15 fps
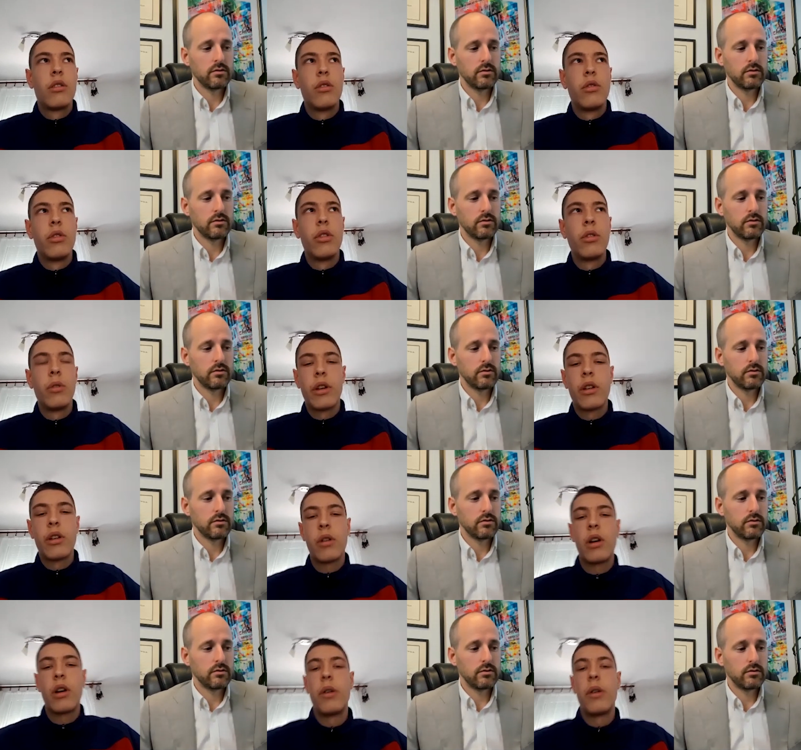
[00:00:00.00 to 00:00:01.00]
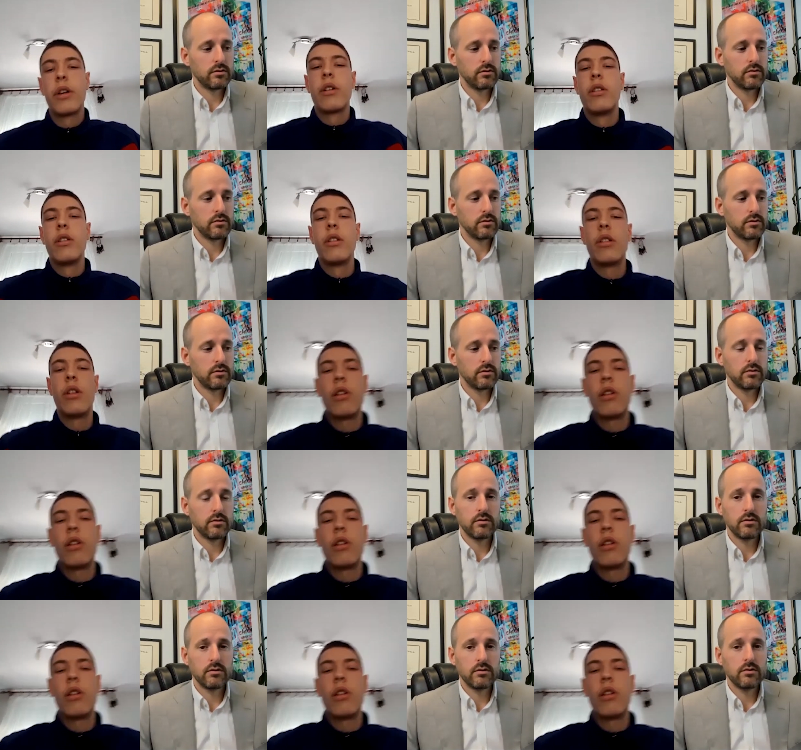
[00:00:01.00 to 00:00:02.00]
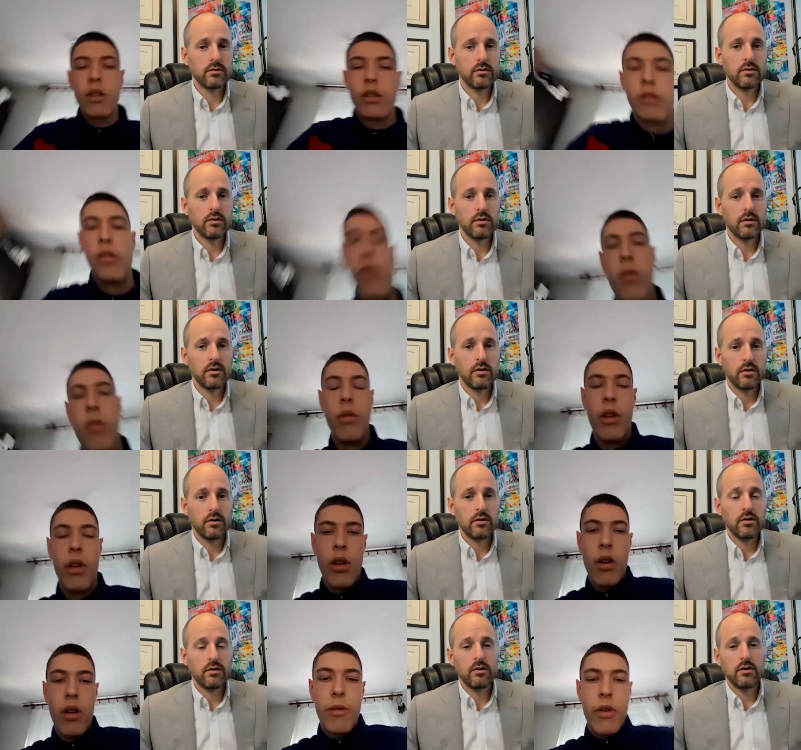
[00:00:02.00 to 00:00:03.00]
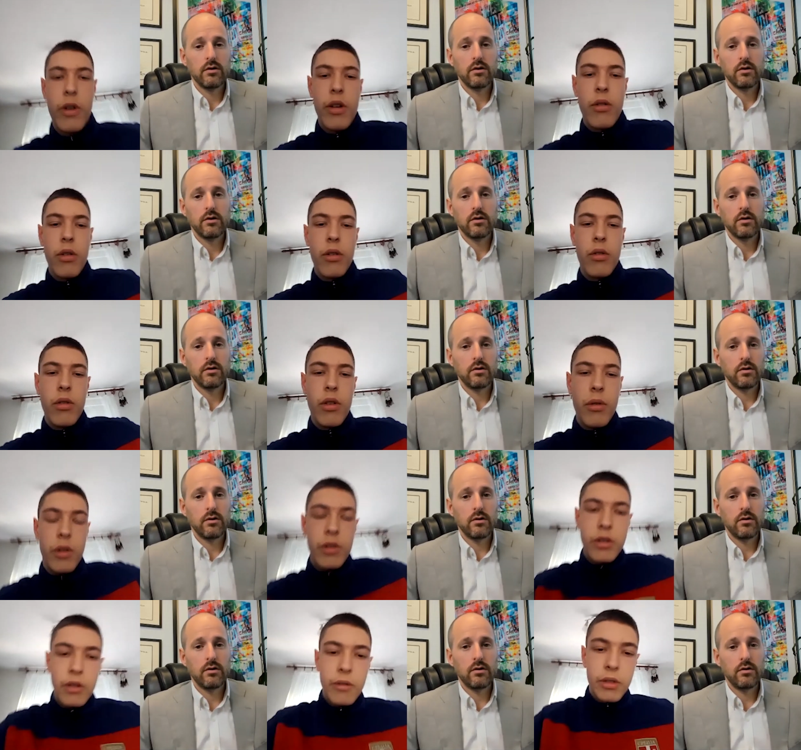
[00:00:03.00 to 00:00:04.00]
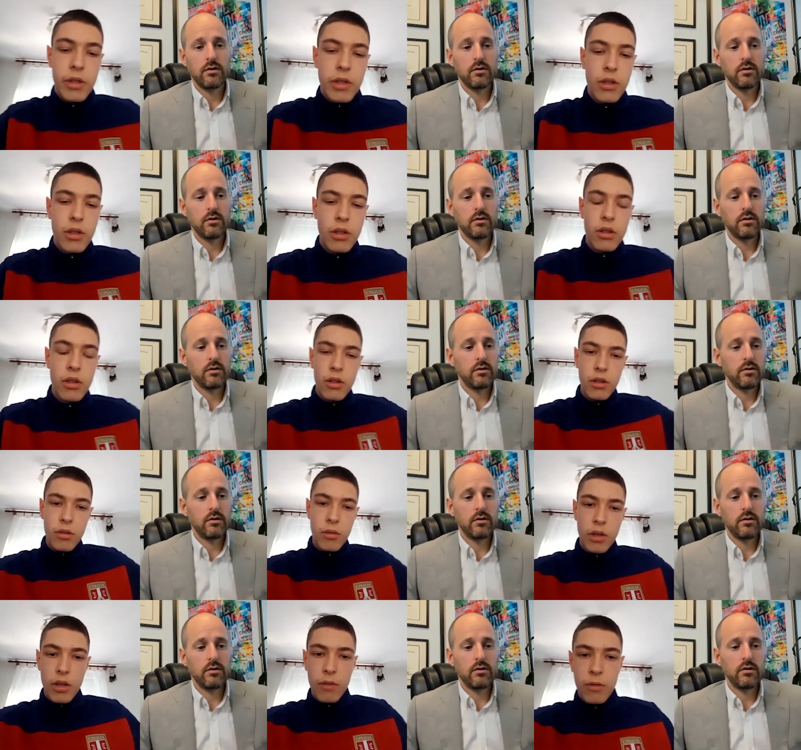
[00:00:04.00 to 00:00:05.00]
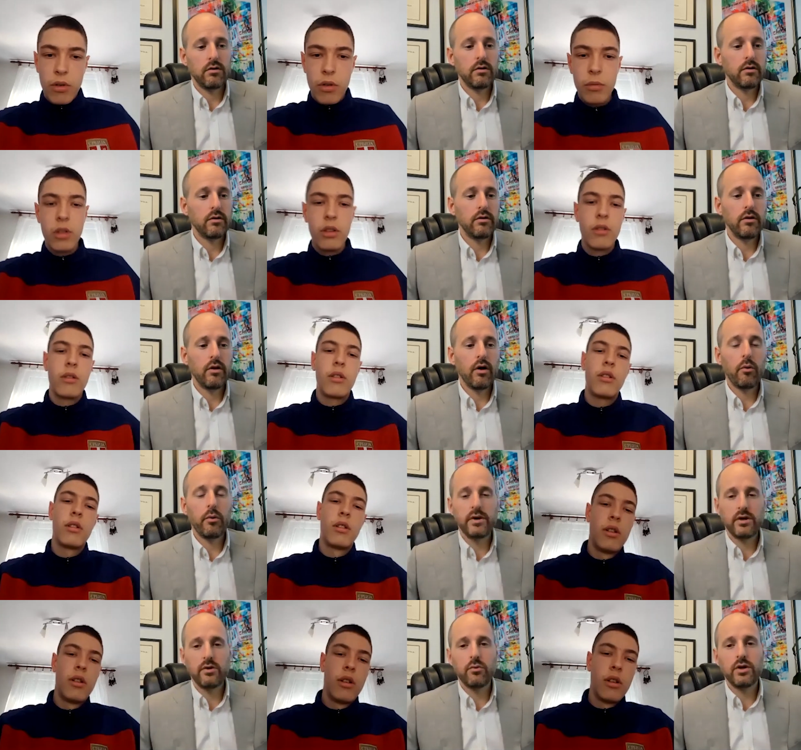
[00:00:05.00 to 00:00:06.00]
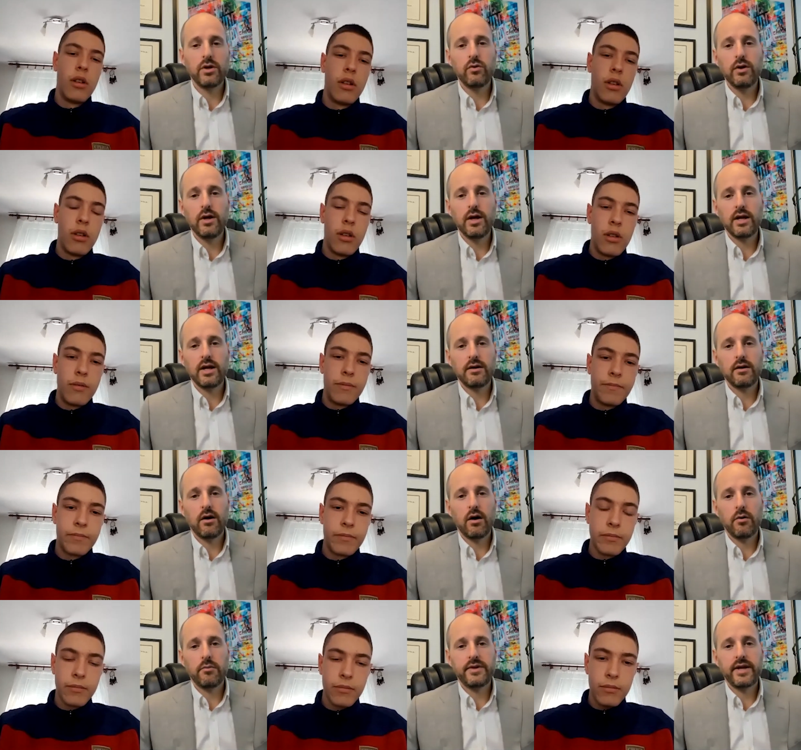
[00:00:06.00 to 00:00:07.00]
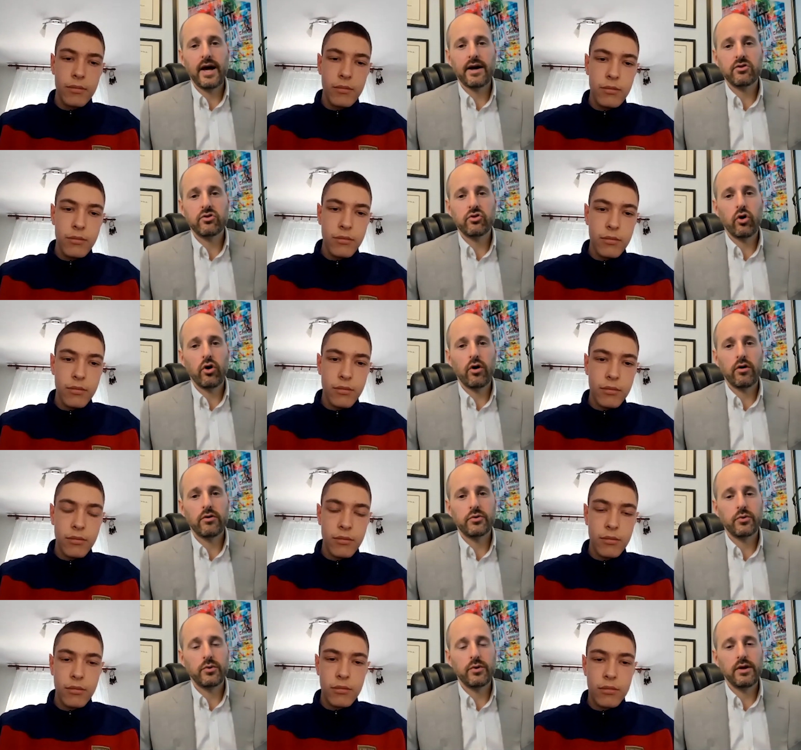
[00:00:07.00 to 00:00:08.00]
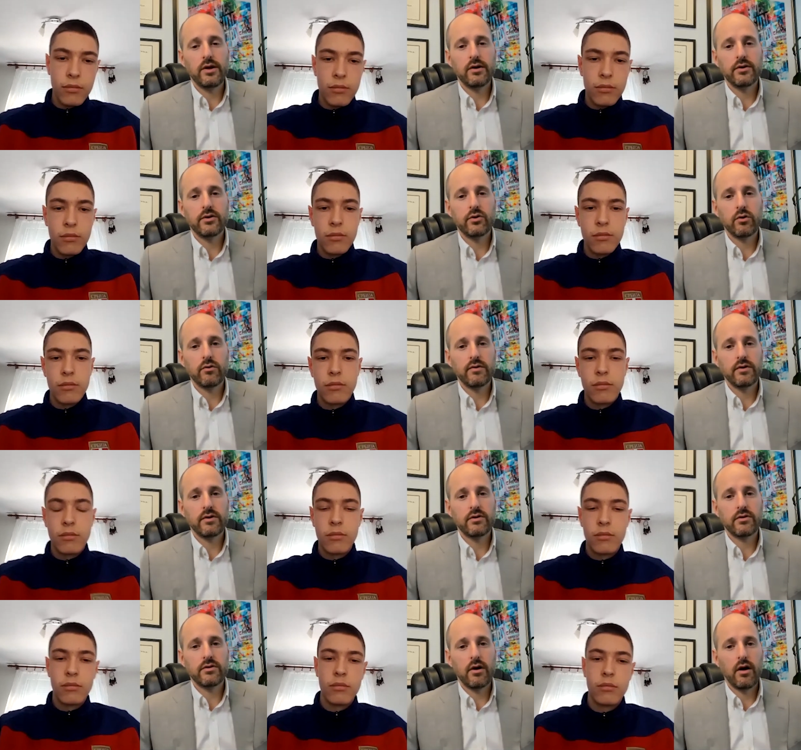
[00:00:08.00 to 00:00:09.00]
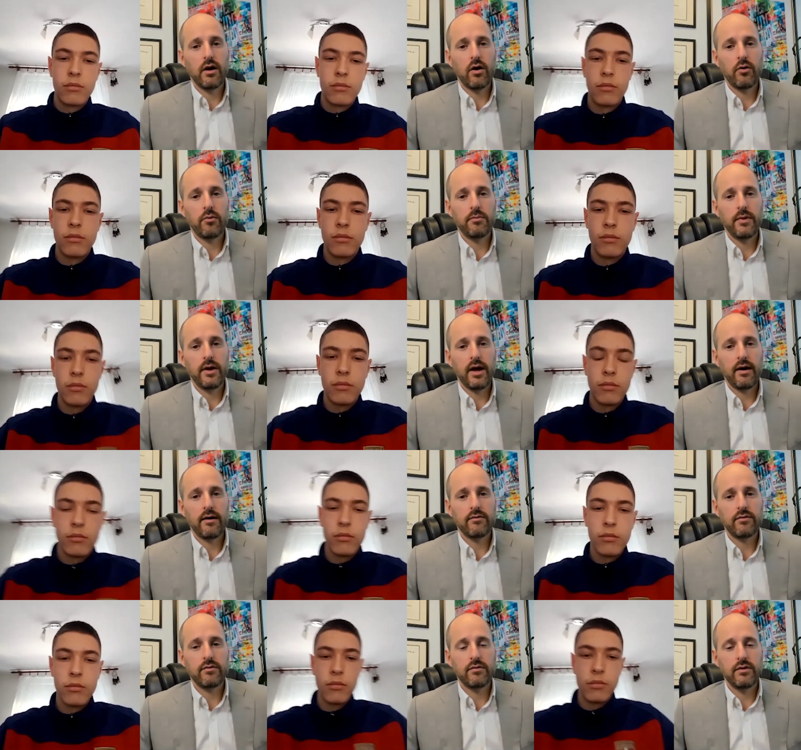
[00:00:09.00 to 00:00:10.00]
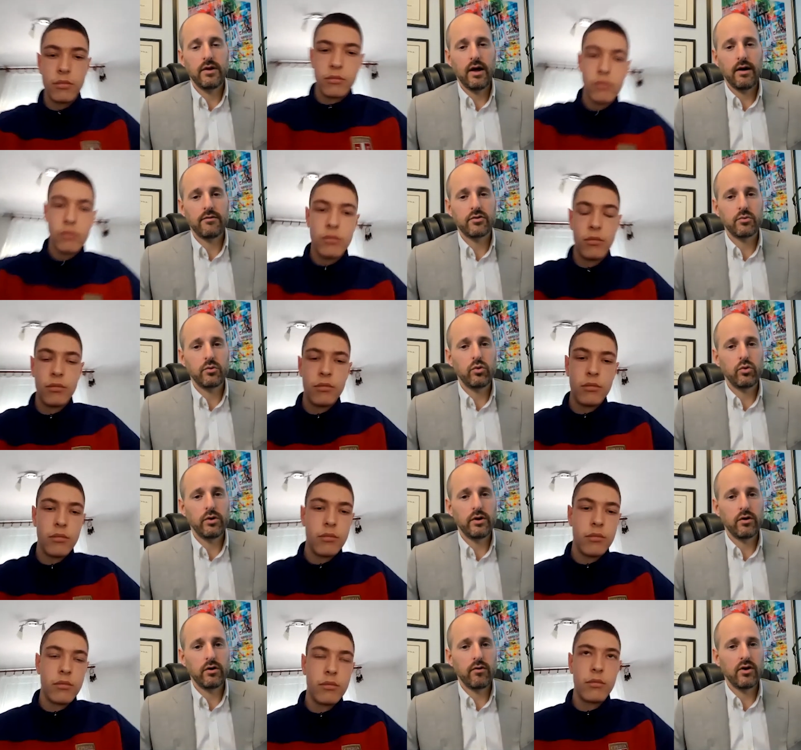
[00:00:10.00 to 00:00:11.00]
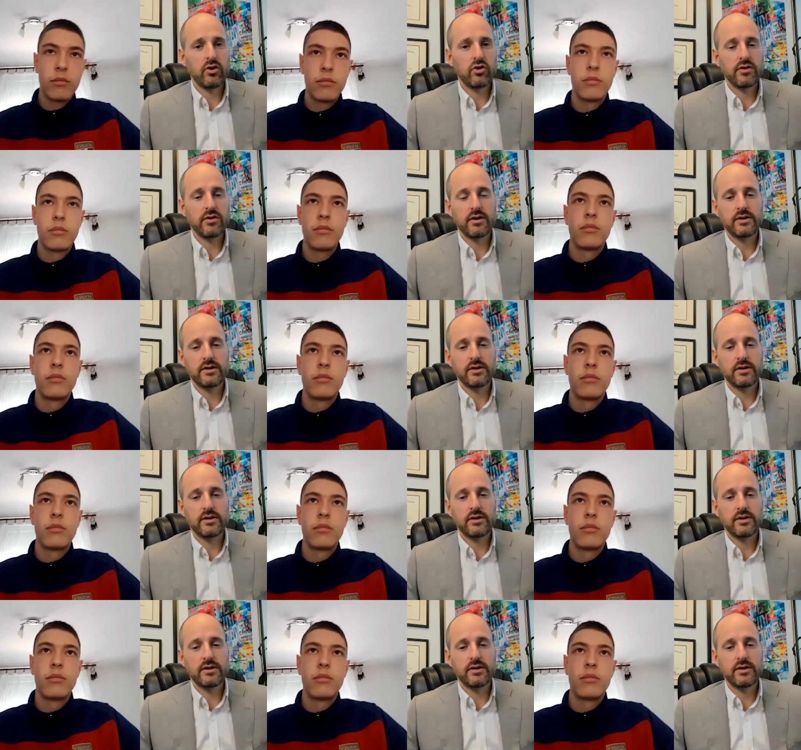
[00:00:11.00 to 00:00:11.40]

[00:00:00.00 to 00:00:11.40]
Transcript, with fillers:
Speaker 1: do you know like how I could outsource that? Do you like offer it, or do you know any services that do that for me? Or?
Speaker 2: No, when you need it, TaxJar is really good service. They have some cool integrations